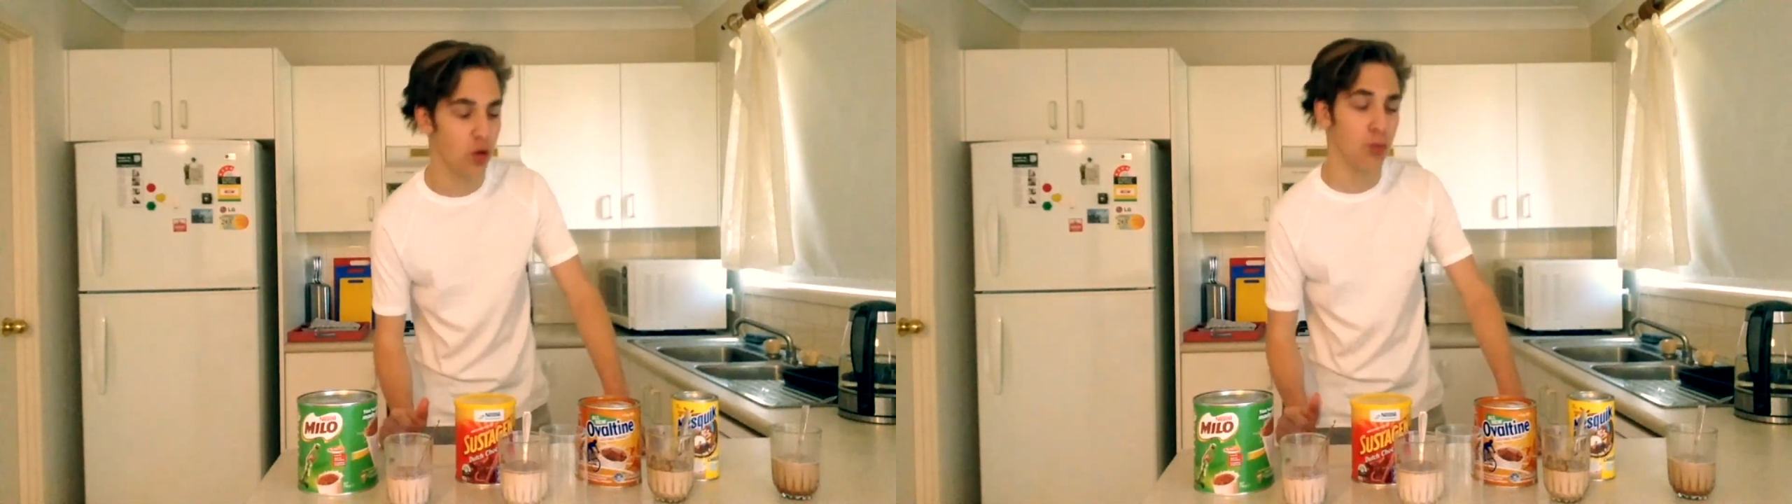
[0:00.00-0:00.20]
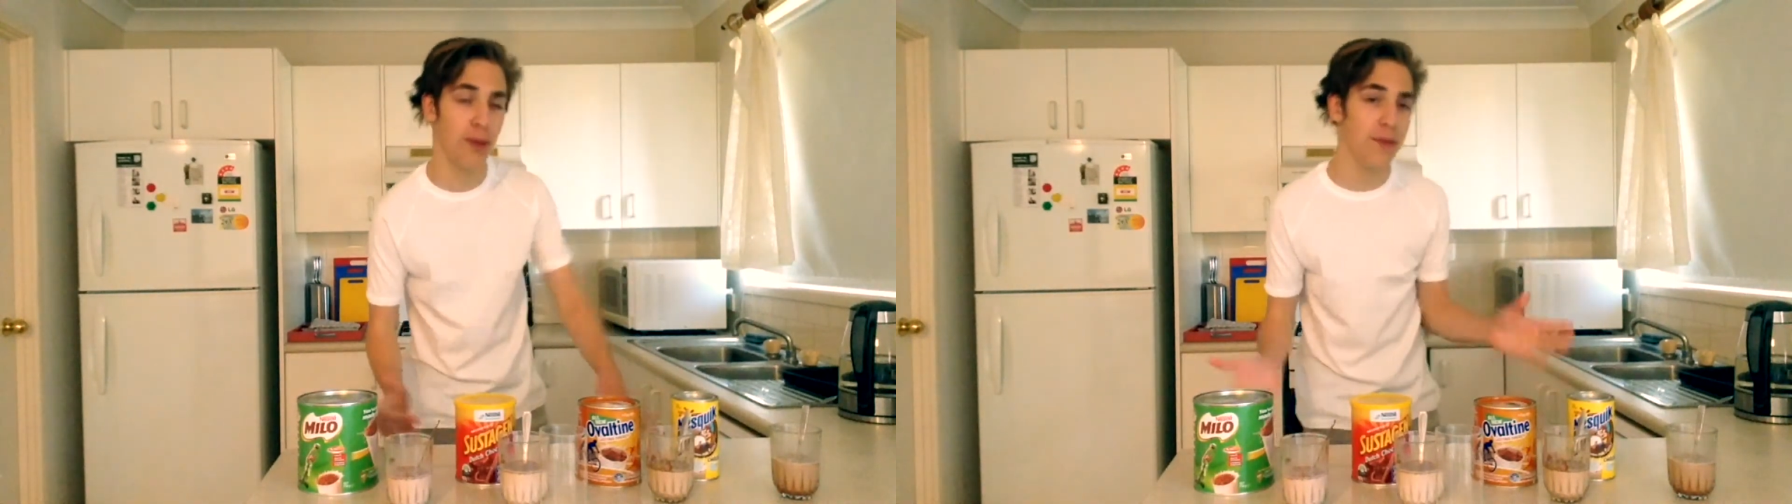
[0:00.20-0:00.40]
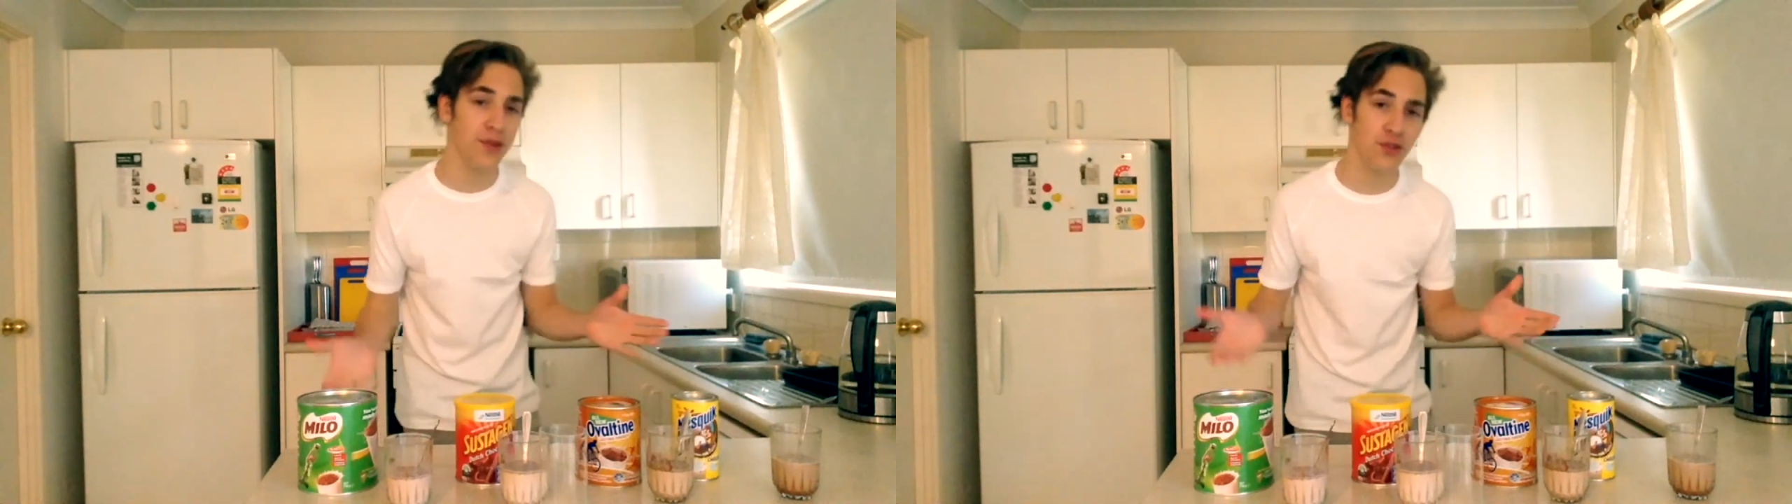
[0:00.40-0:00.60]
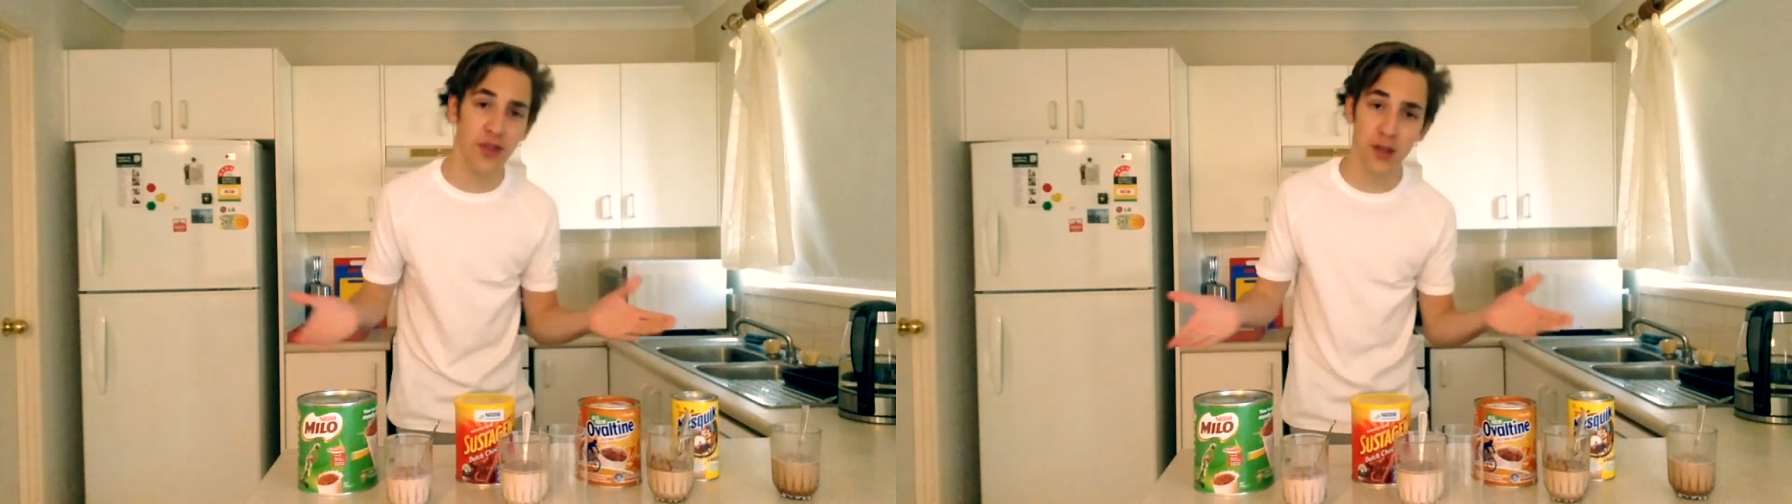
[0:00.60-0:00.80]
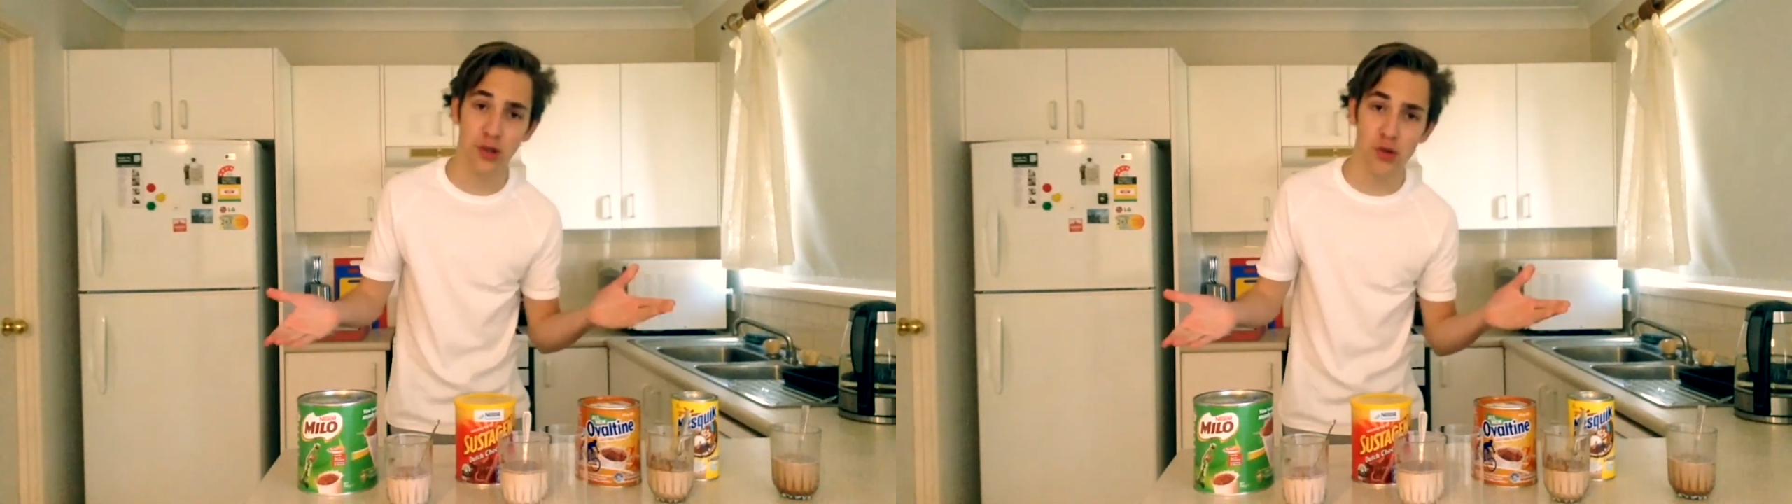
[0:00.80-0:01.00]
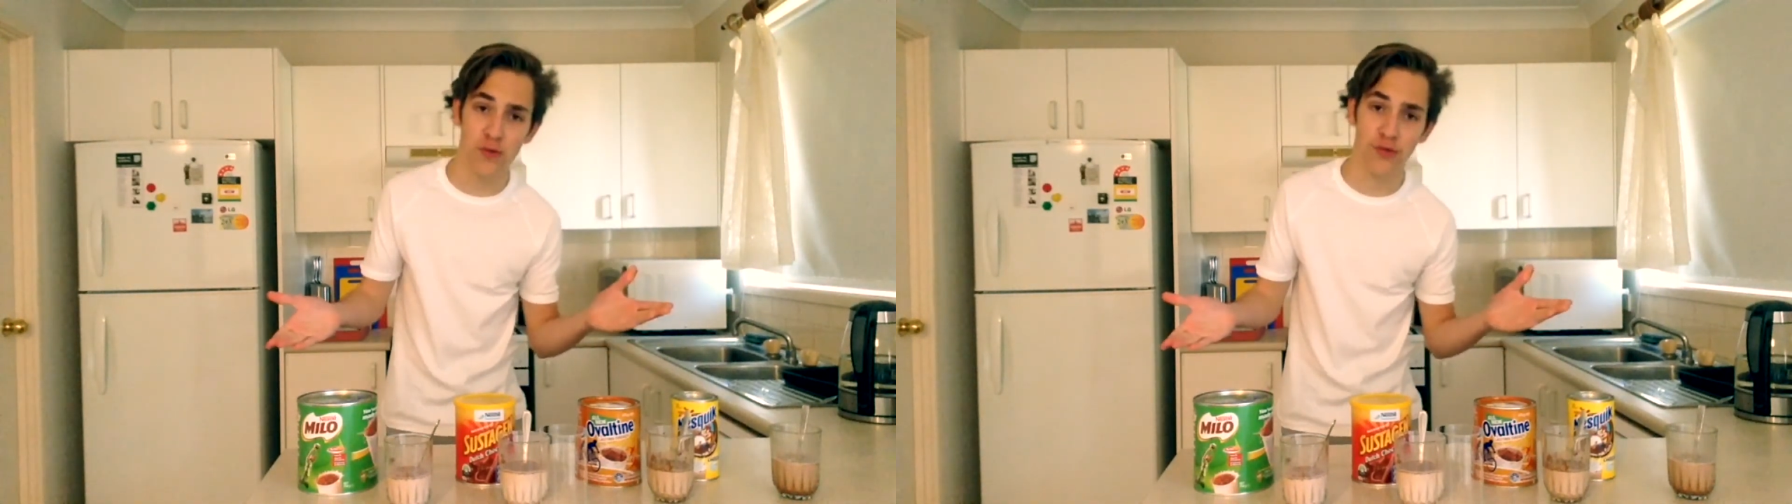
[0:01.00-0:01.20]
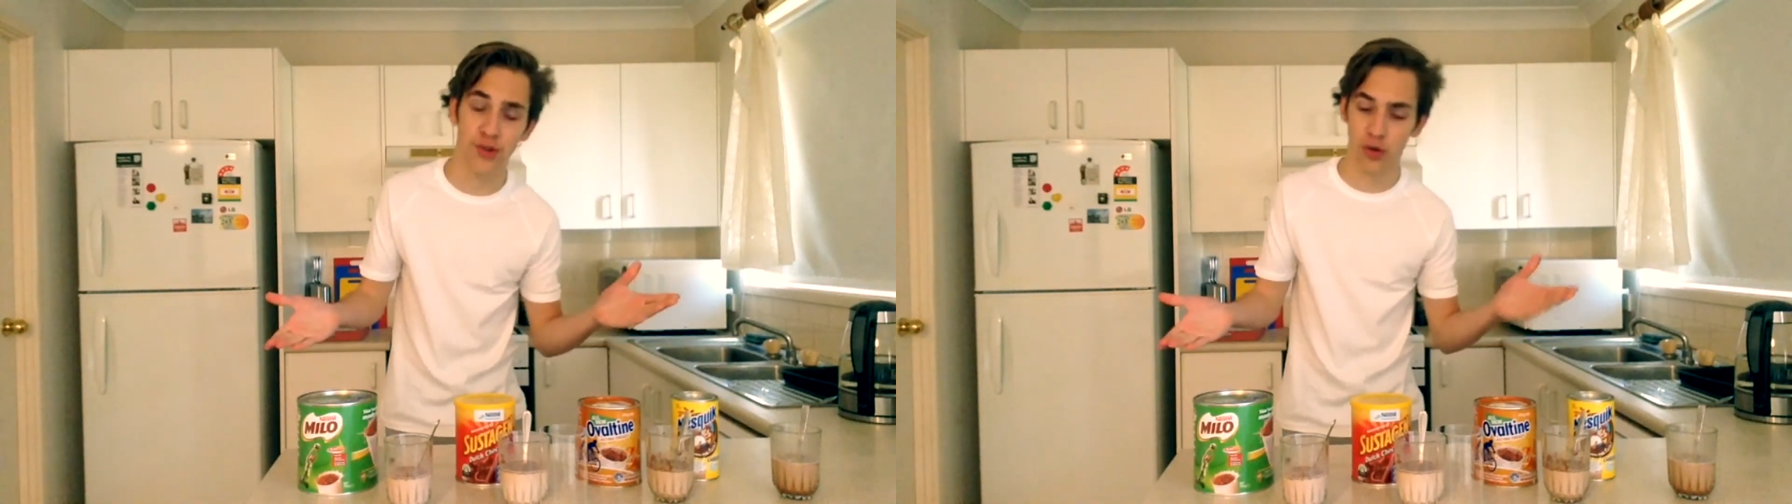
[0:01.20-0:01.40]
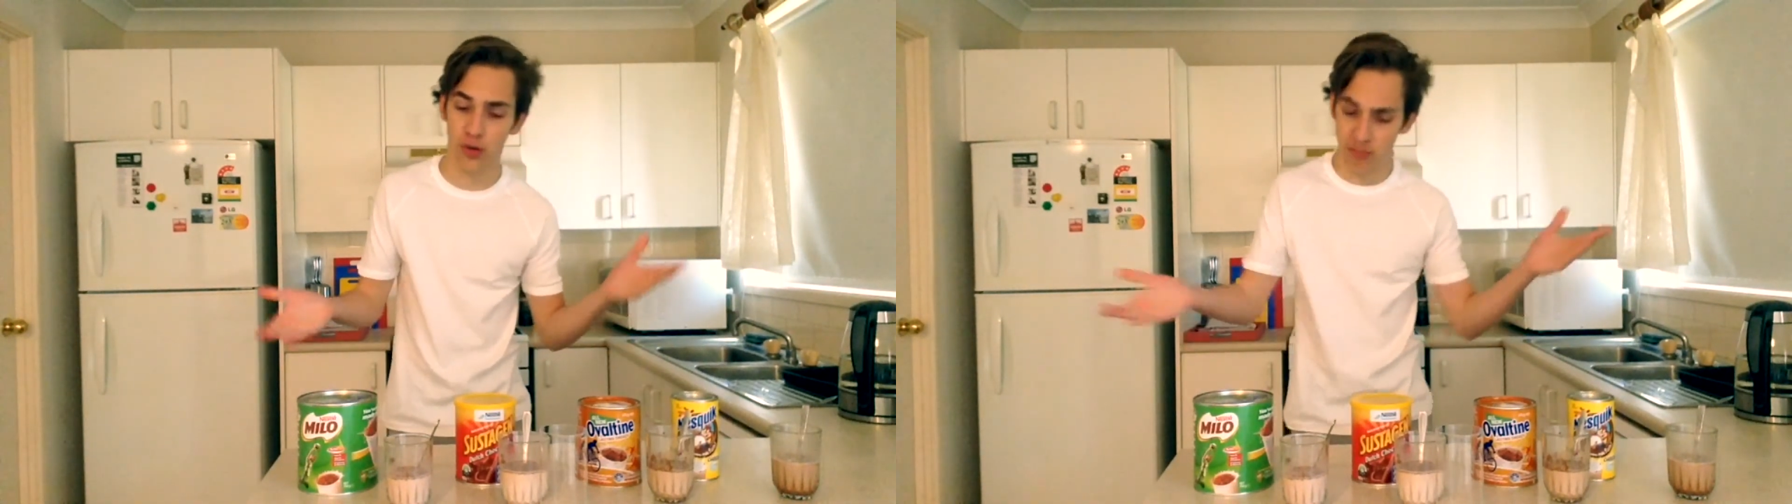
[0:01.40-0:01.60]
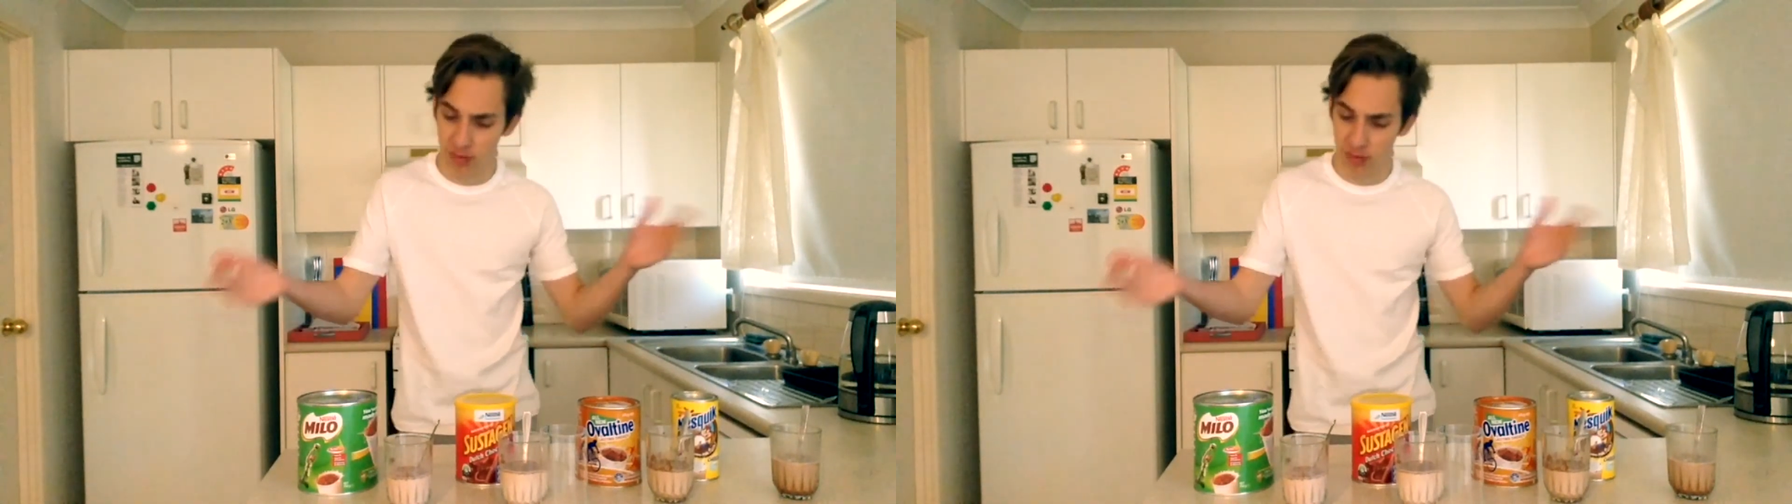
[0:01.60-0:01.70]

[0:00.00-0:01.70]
or maybe so that you do have to do it.